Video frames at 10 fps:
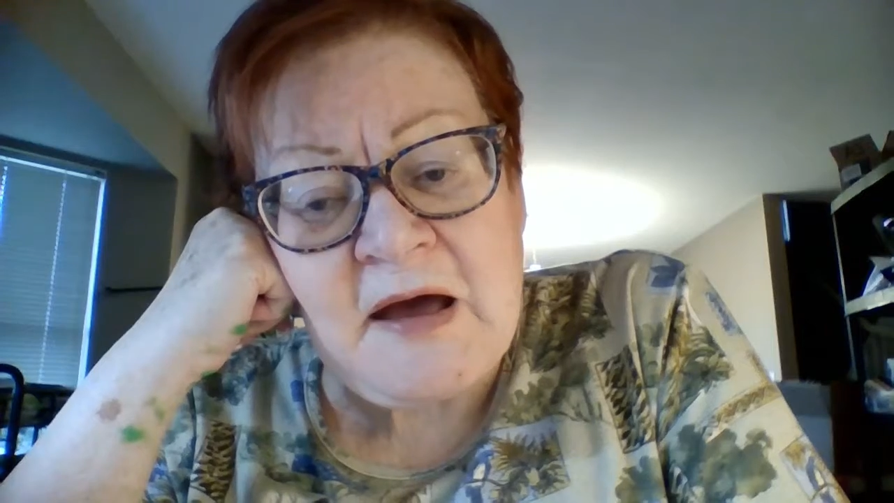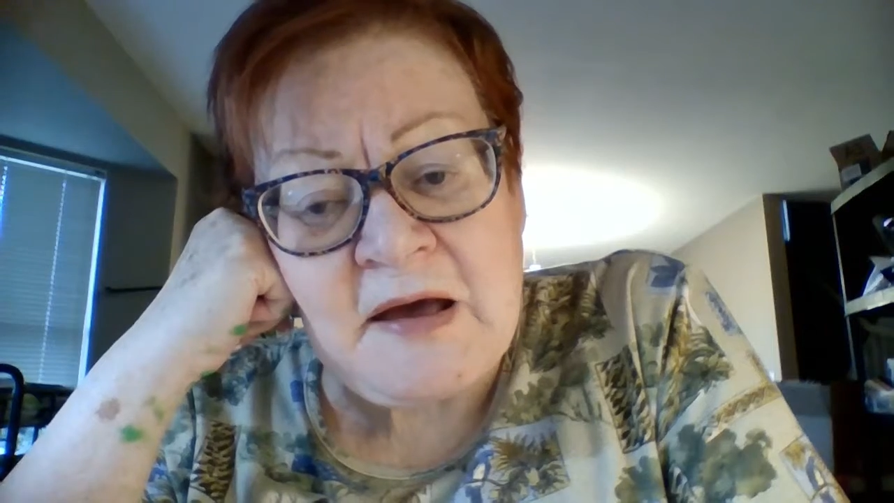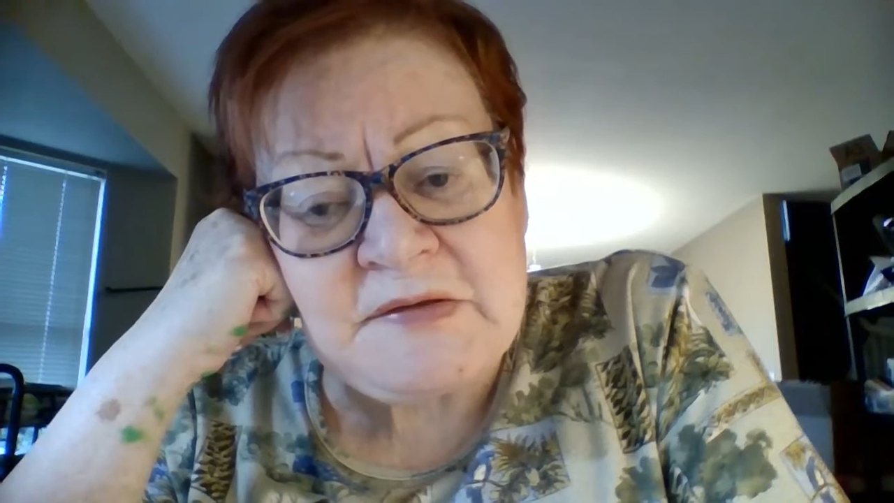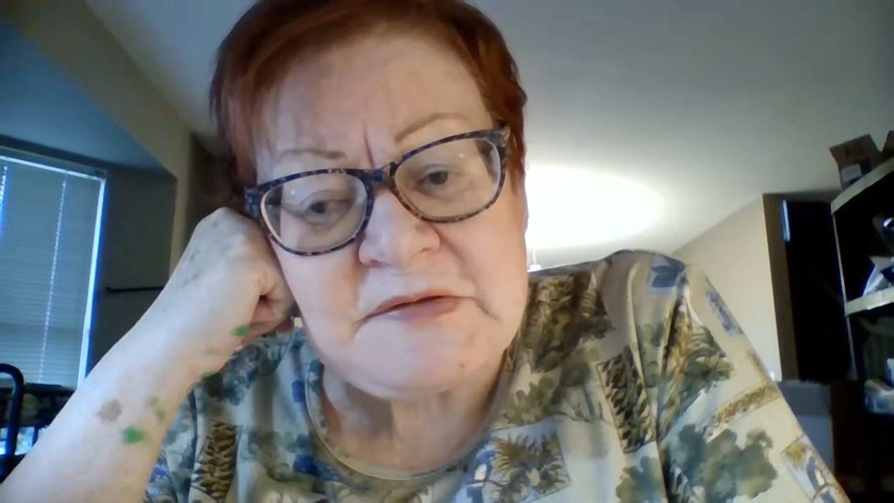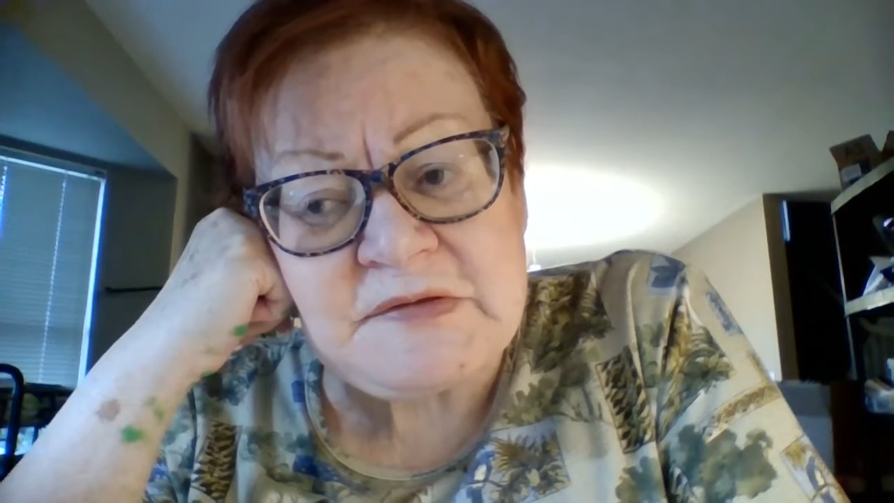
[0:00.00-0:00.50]

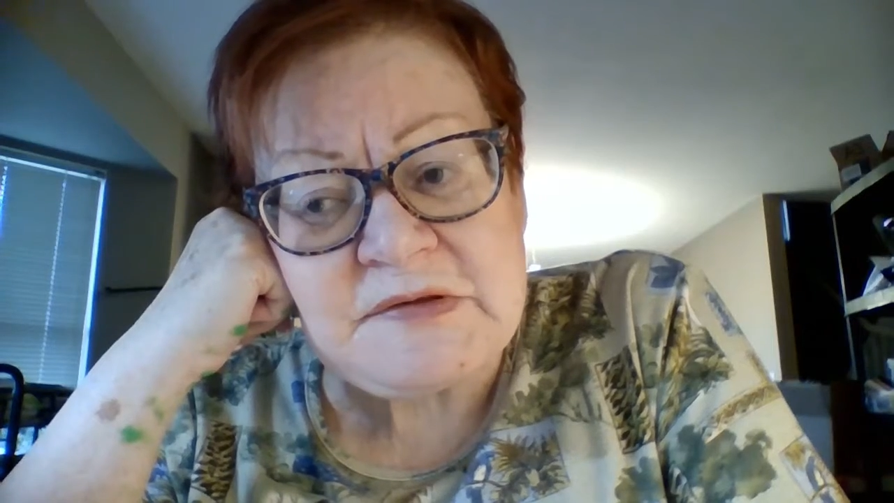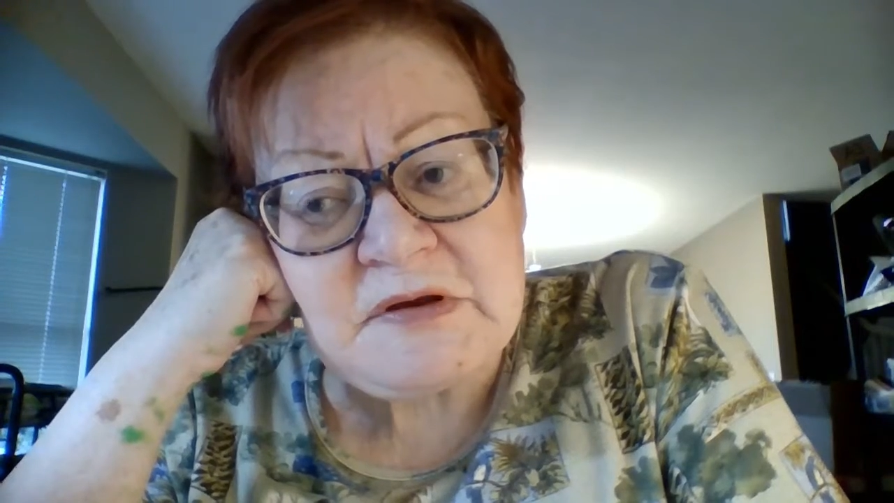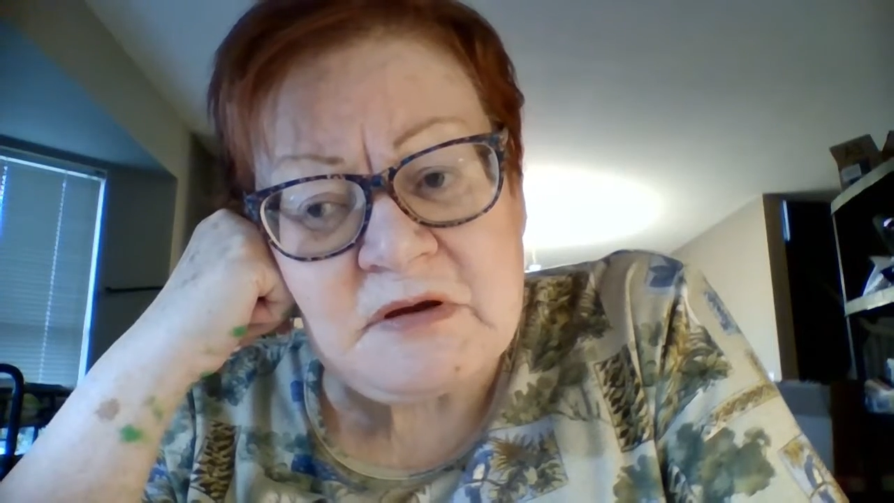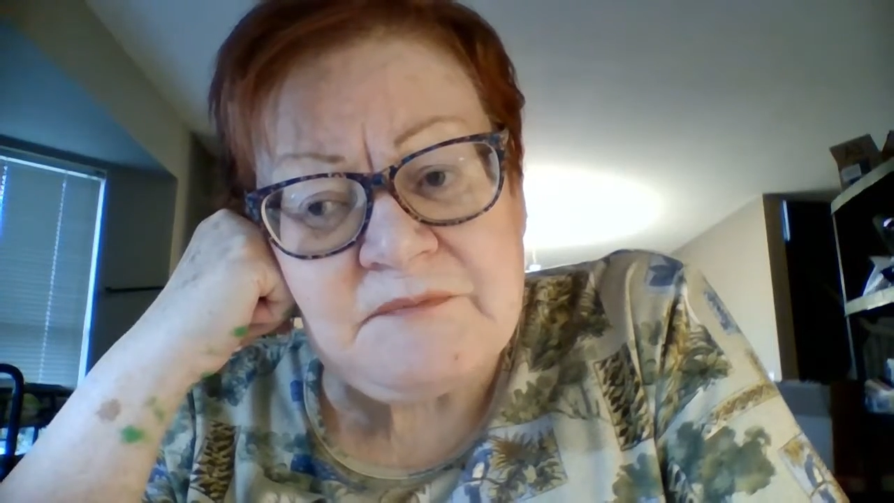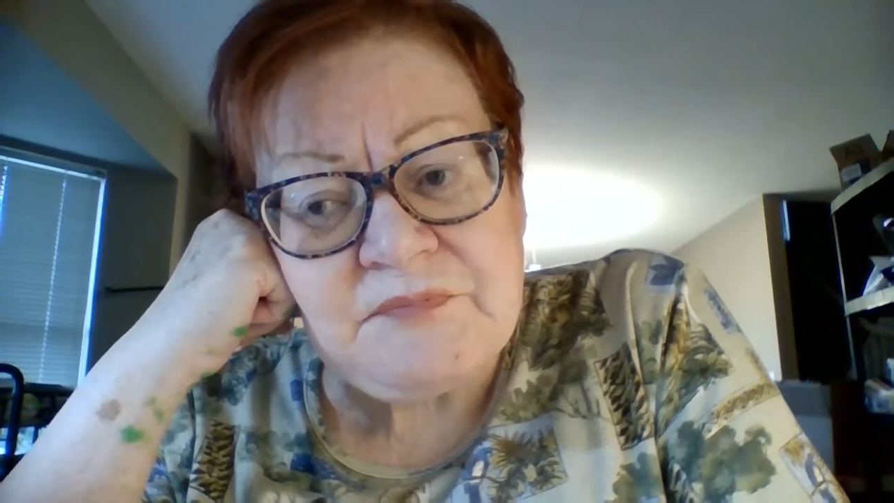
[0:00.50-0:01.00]
As
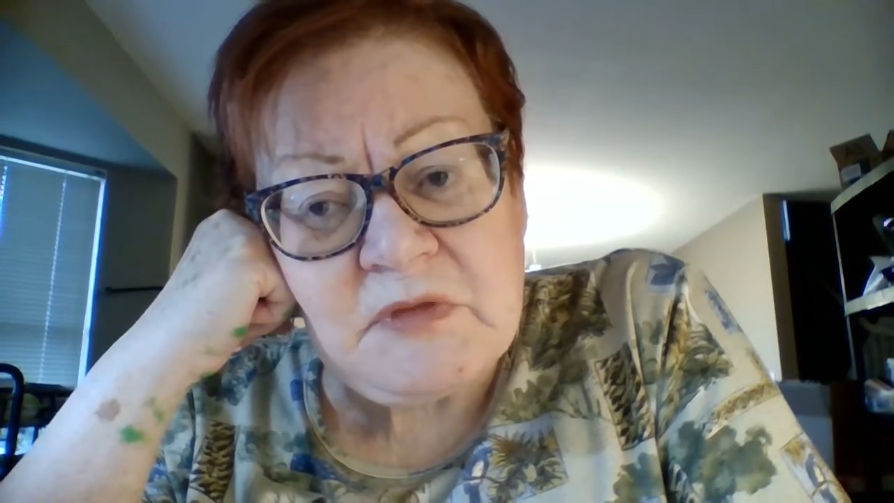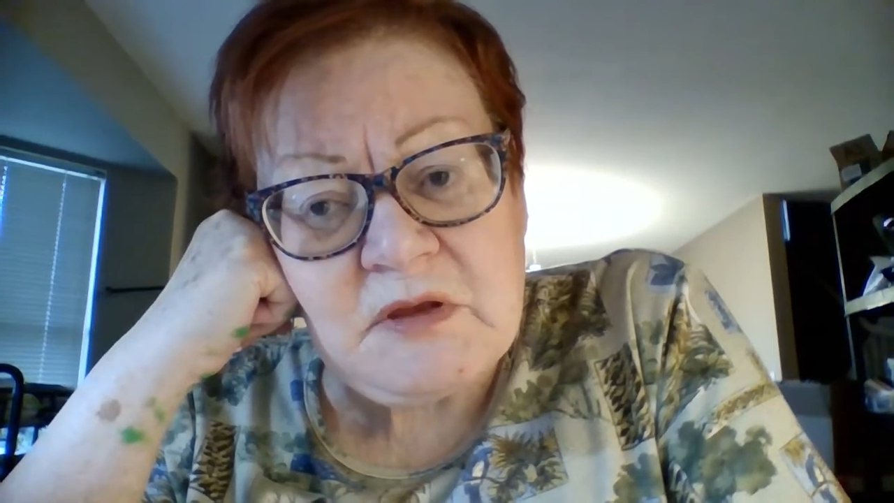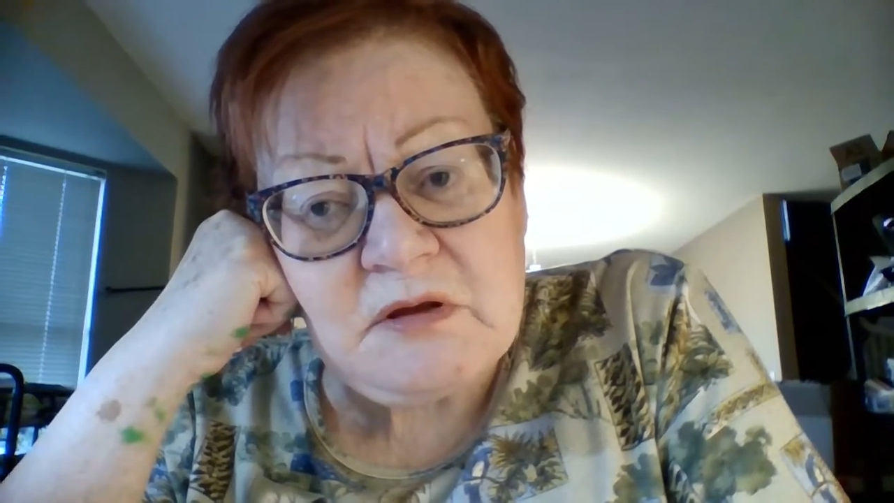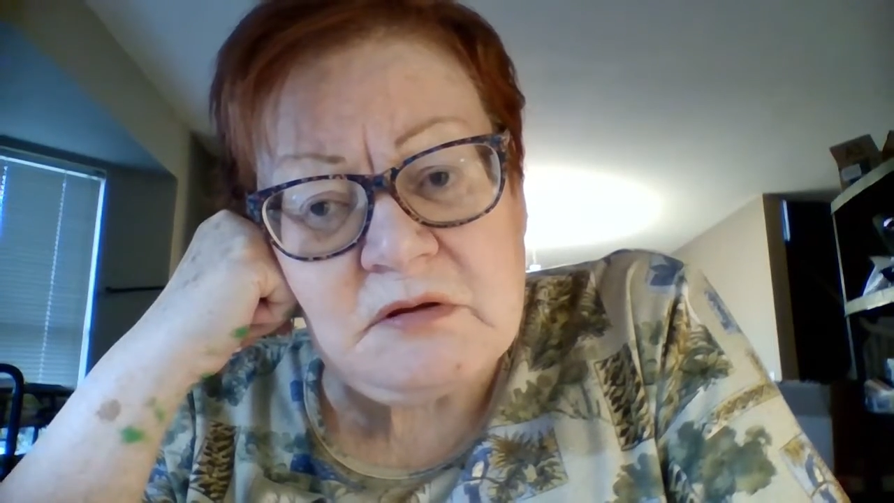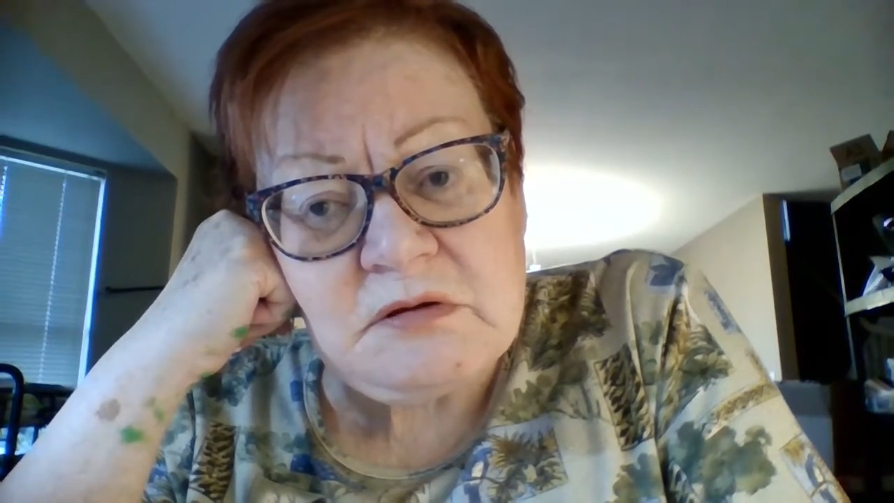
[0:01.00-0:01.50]

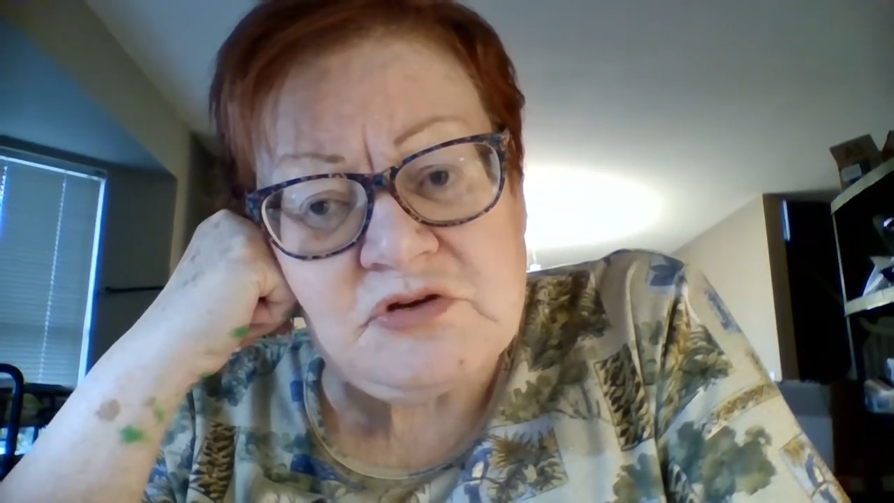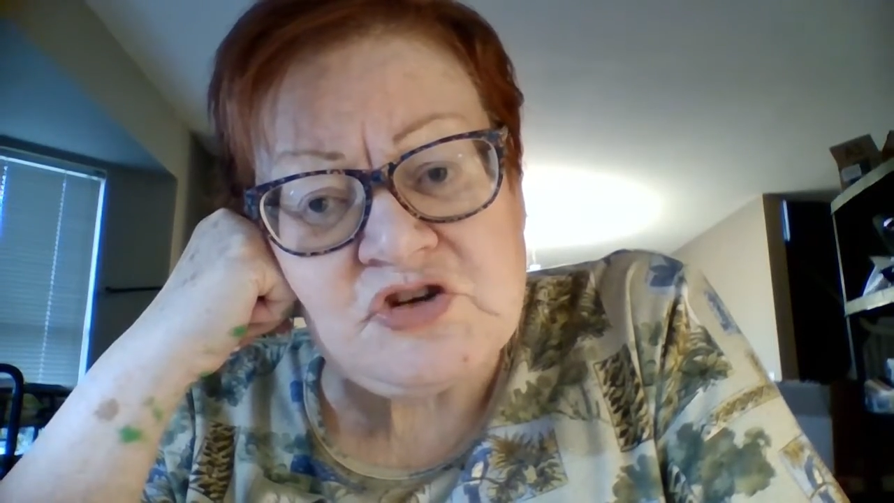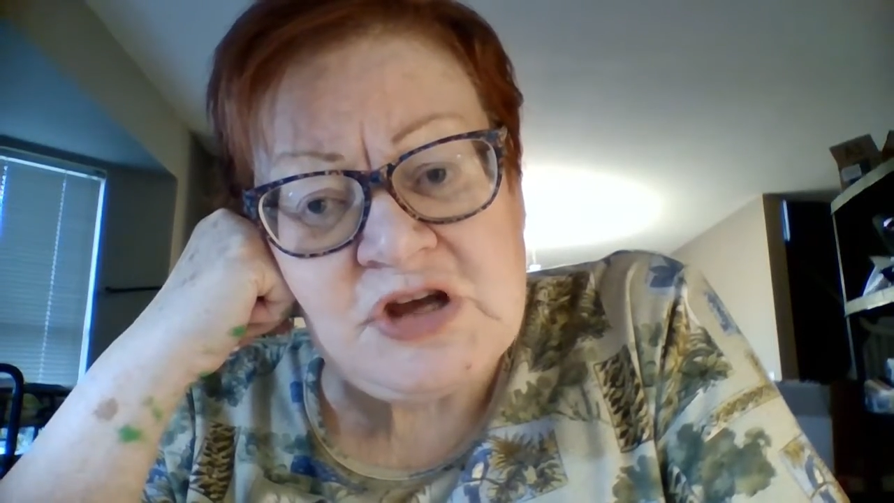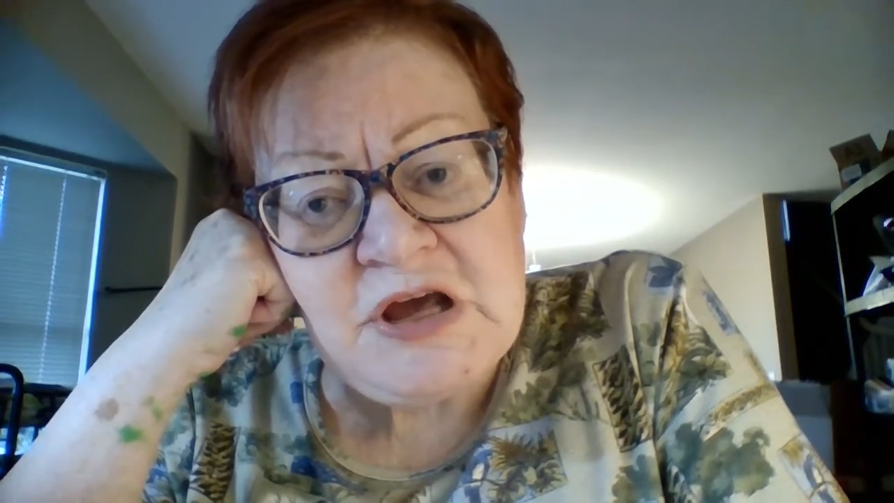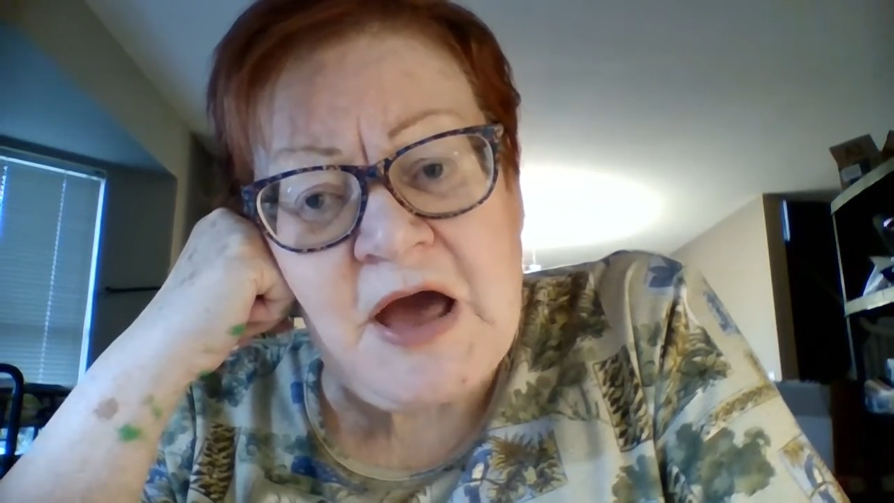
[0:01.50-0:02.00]

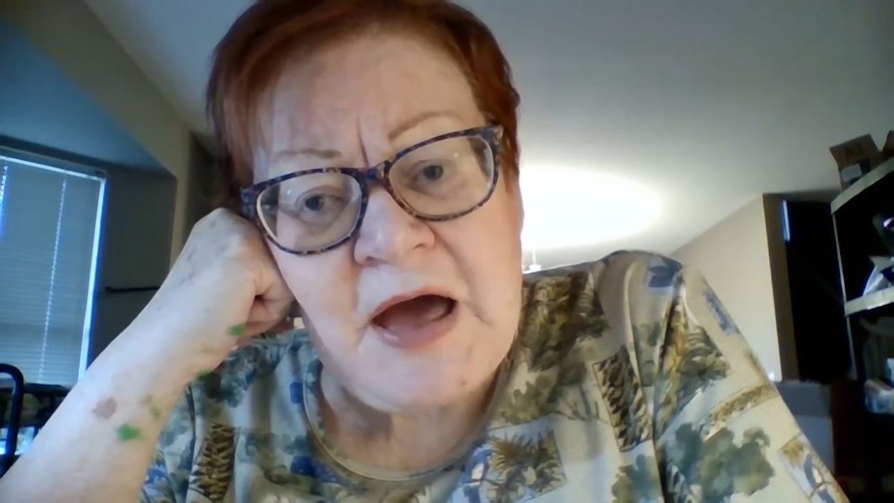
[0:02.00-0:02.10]
she